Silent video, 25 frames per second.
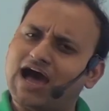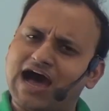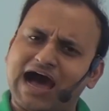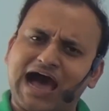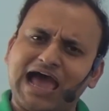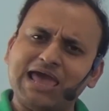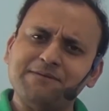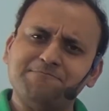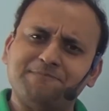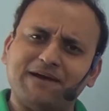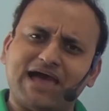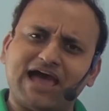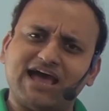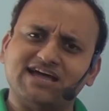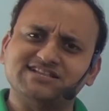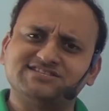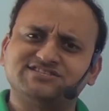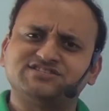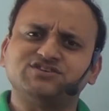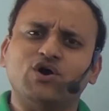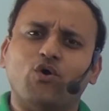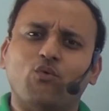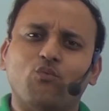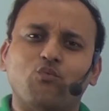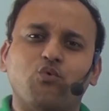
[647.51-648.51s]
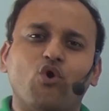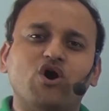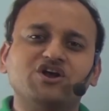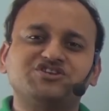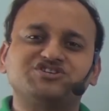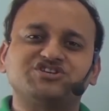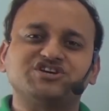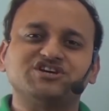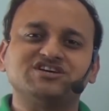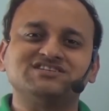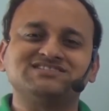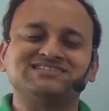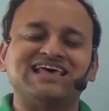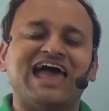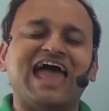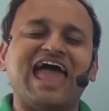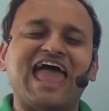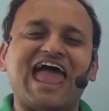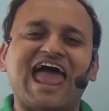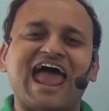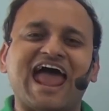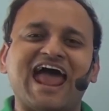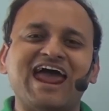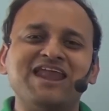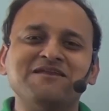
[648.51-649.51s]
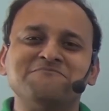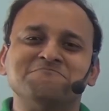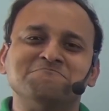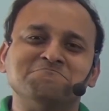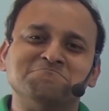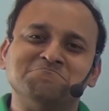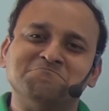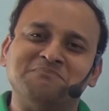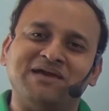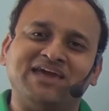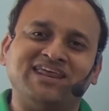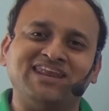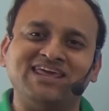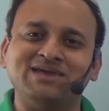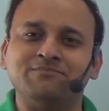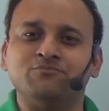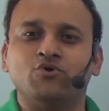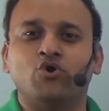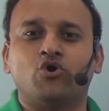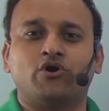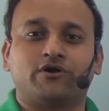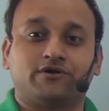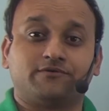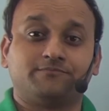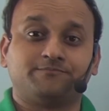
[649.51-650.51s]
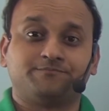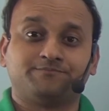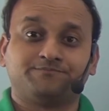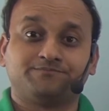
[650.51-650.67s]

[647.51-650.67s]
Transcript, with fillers: iPads, watches, and many more,